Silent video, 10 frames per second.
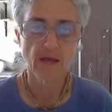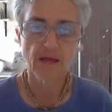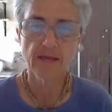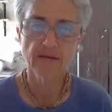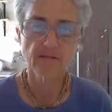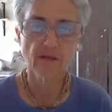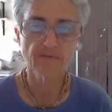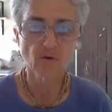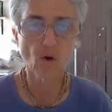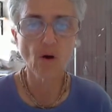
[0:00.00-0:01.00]
He has
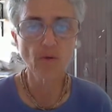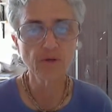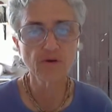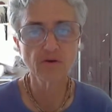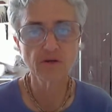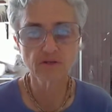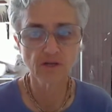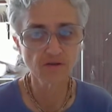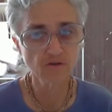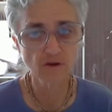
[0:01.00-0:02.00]
left all material
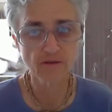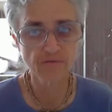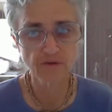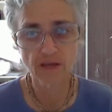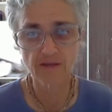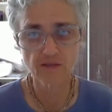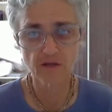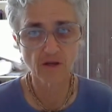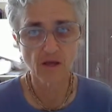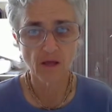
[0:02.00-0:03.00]
sense
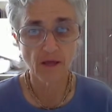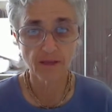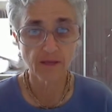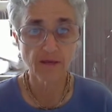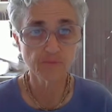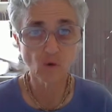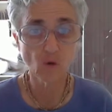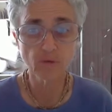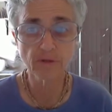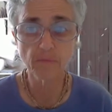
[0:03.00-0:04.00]
gratification and keeps
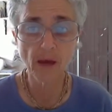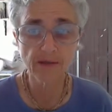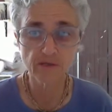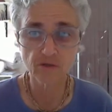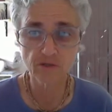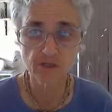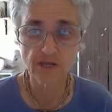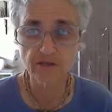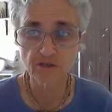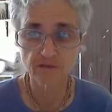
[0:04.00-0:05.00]
only my
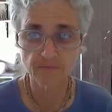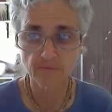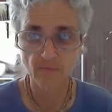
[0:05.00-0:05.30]
association.